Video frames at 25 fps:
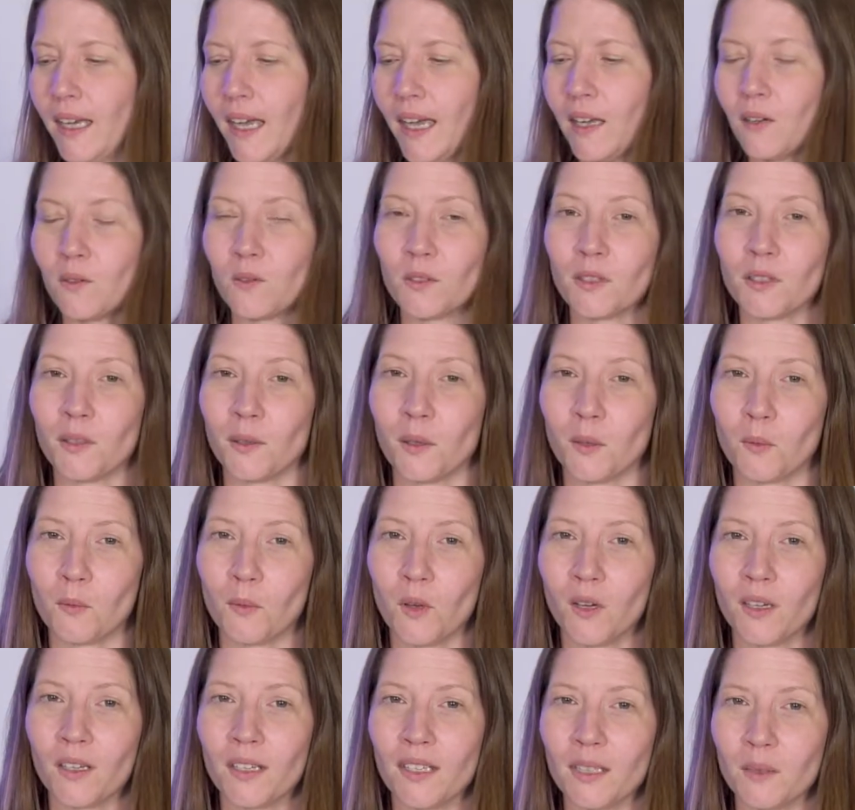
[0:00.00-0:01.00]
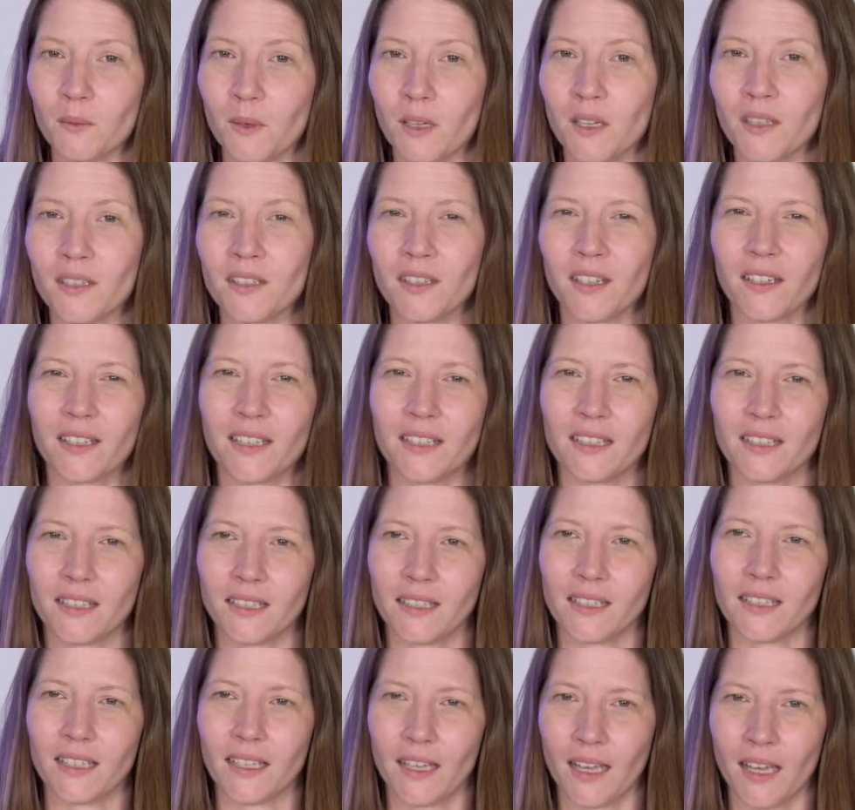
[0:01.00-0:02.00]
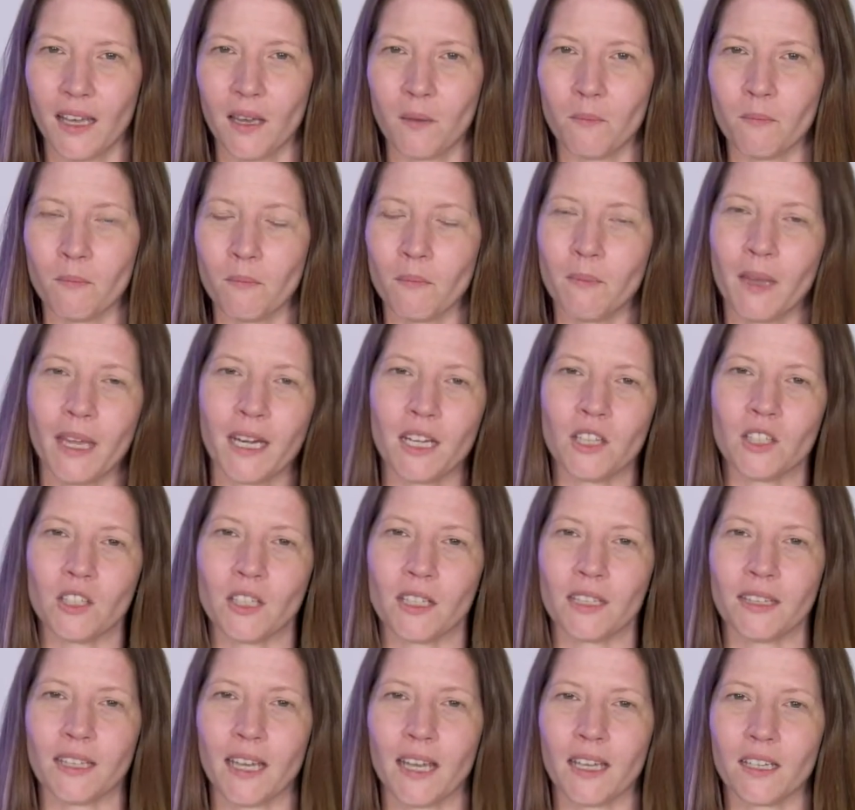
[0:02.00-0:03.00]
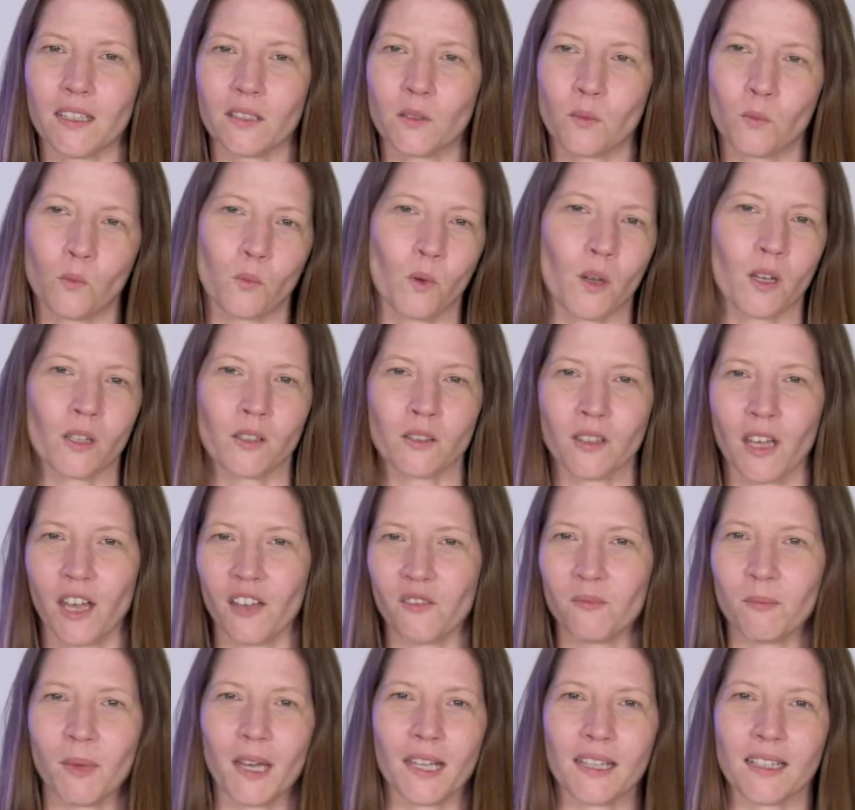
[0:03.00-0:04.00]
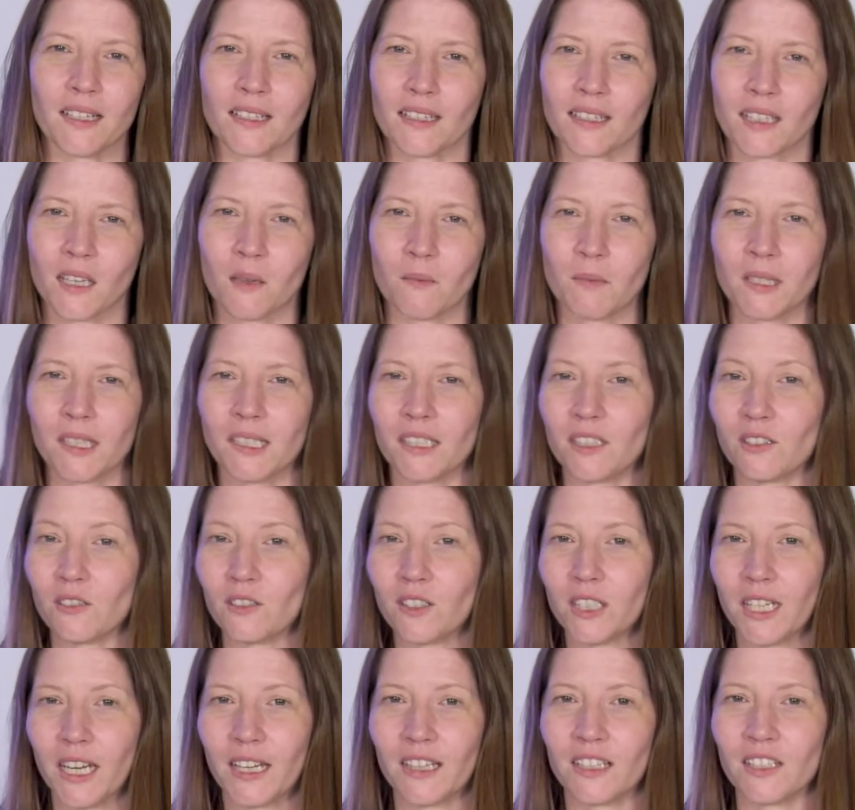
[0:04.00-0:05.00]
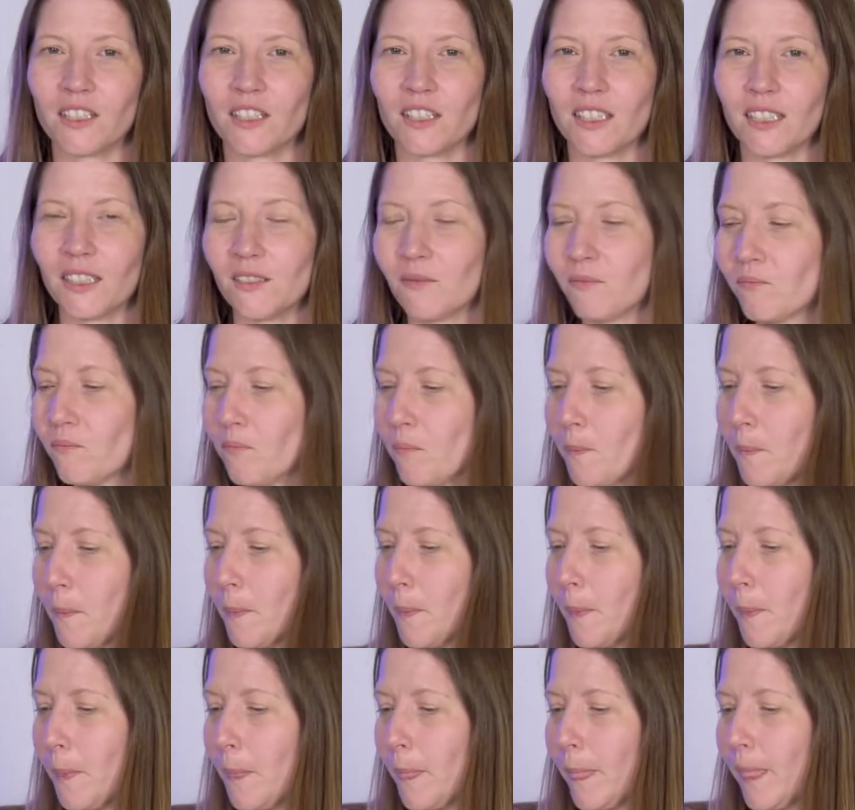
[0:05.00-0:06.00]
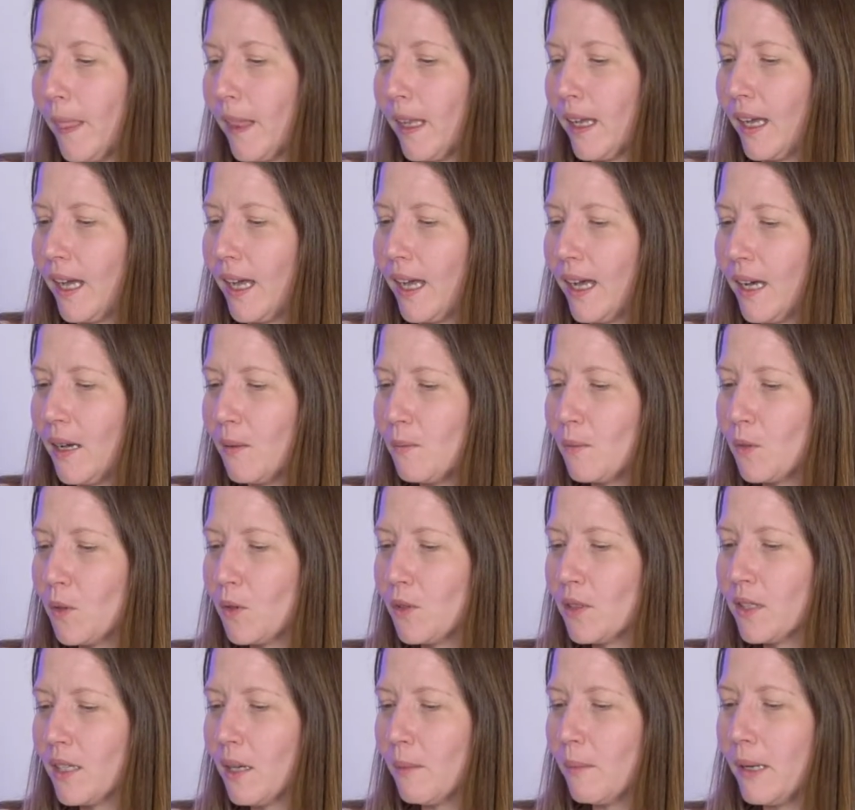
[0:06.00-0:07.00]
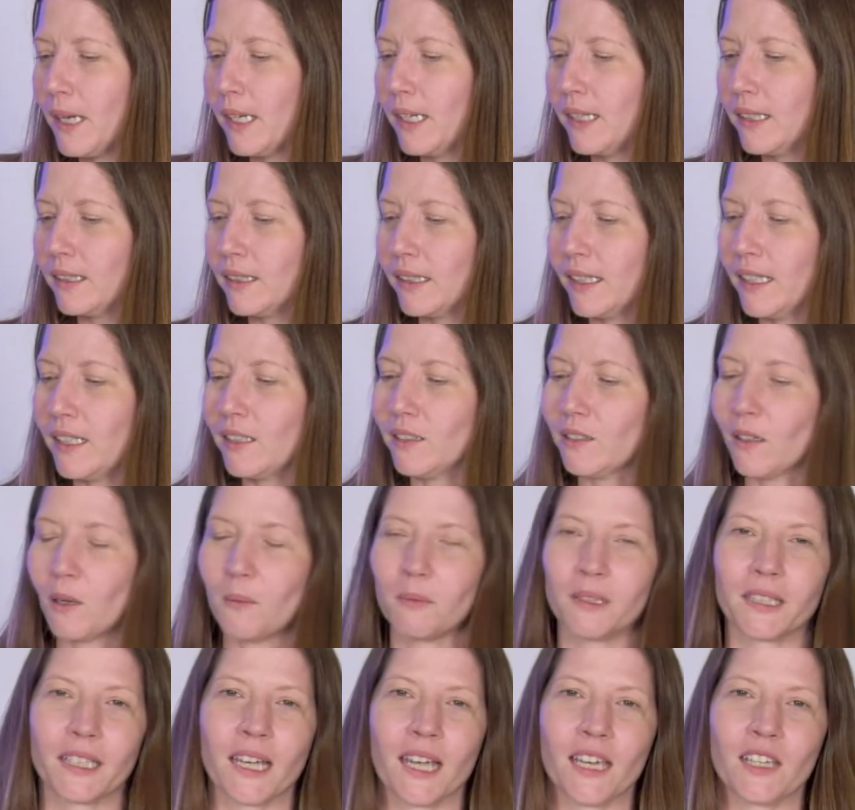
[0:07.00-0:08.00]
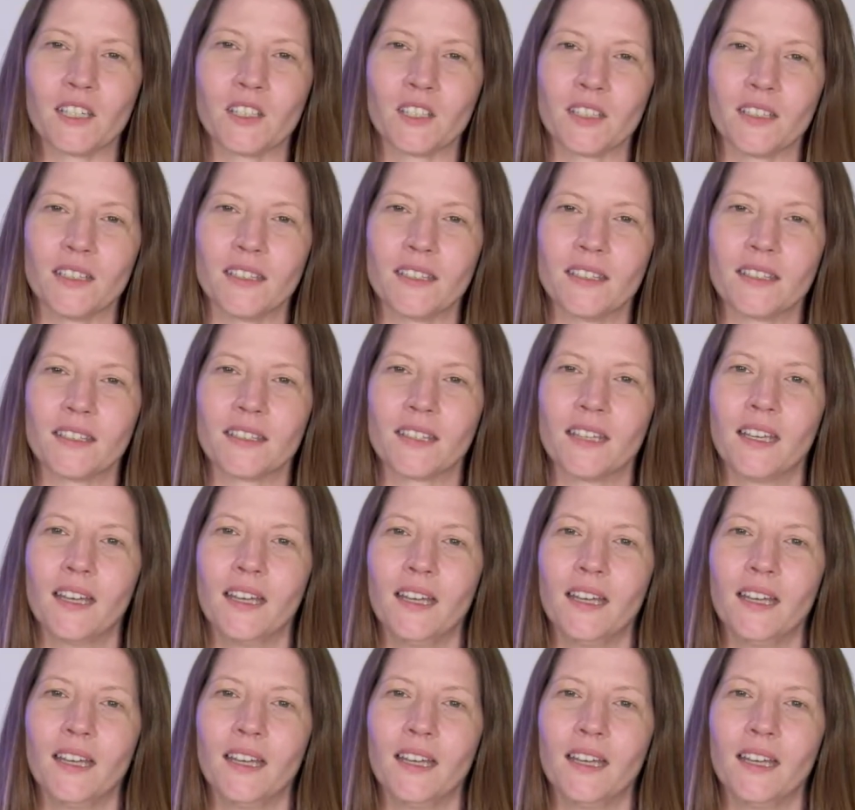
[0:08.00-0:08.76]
and also at work as well. So managing that work-life balance can be a little challenging. Also meeting legal obligations.